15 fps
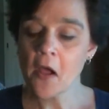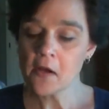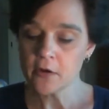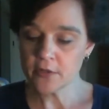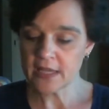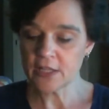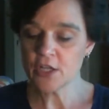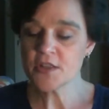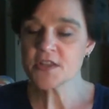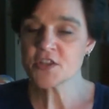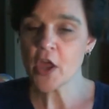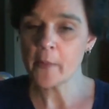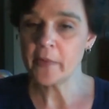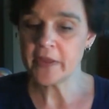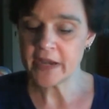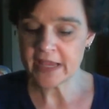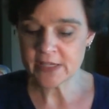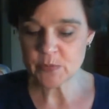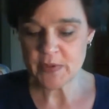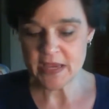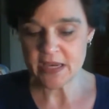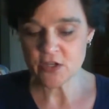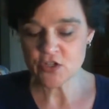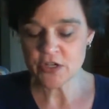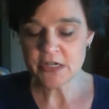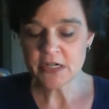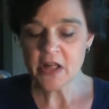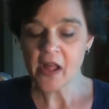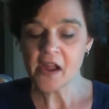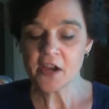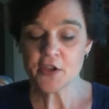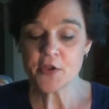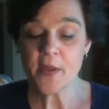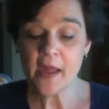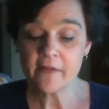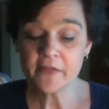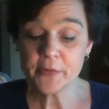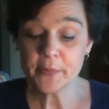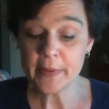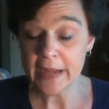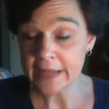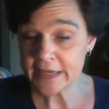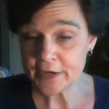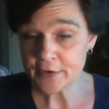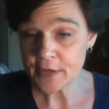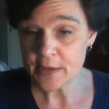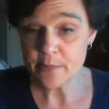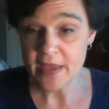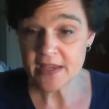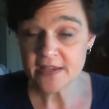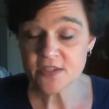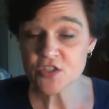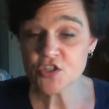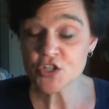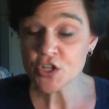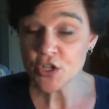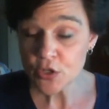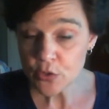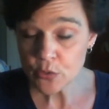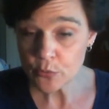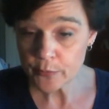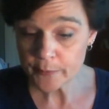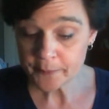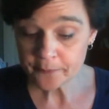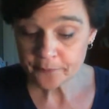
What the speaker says: Okay, look at the top of the next page. Here you have the binary base 2.